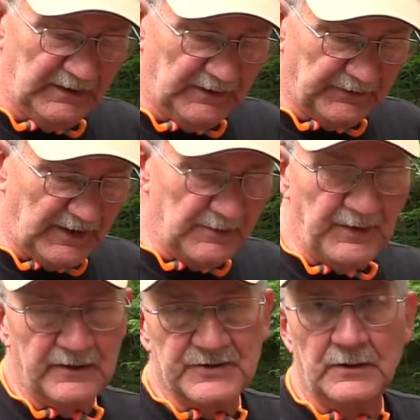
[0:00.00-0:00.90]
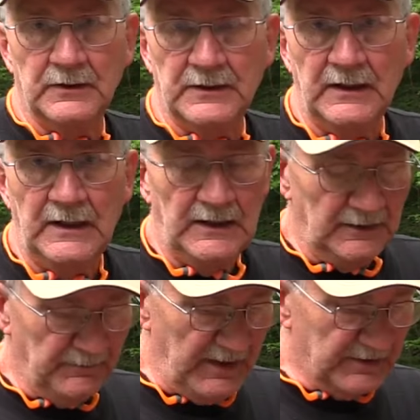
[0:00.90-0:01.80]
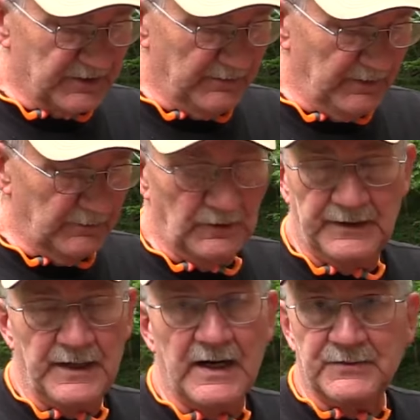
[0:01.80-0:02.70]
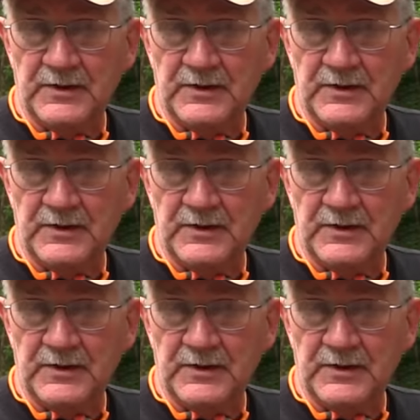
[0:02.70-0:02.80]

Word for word: Okay, and Pedersoli makes some of the really nice